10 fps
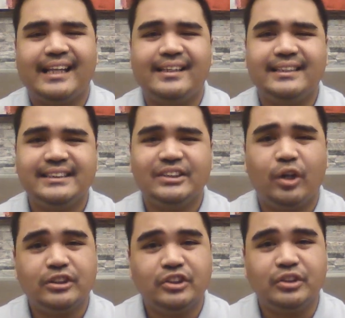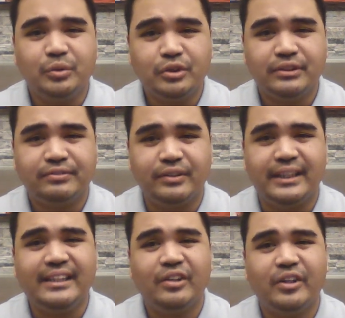This is also useful
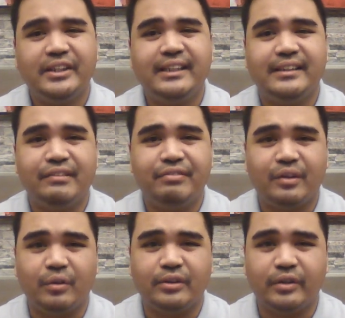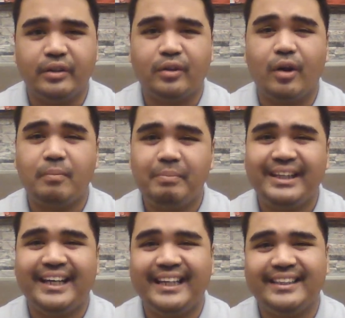in learning difficult or
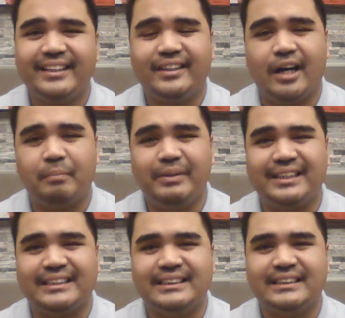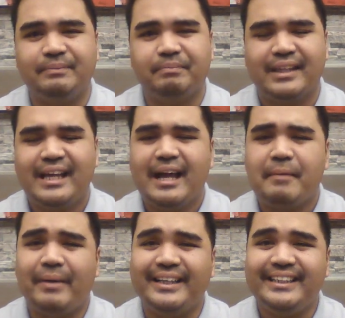complicated topics.
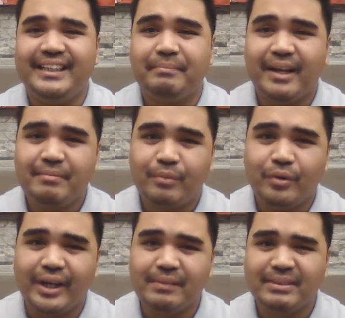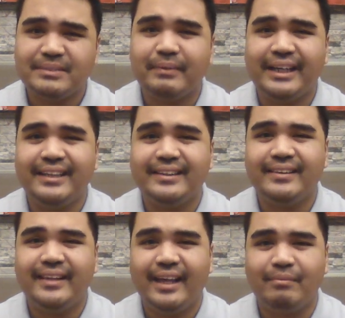Maihimay mo and mas
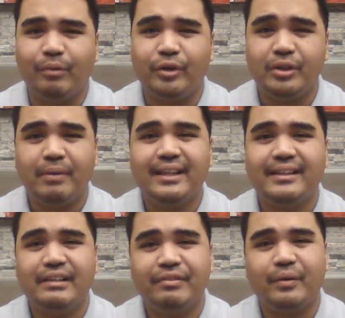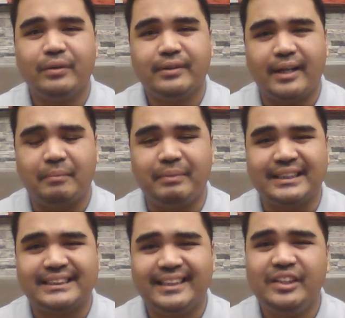maiintindihan mo yung mga difficult
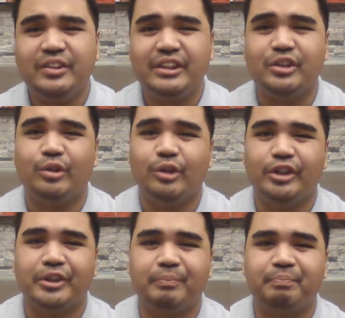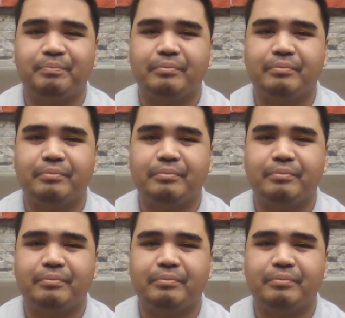topics na you need to learn.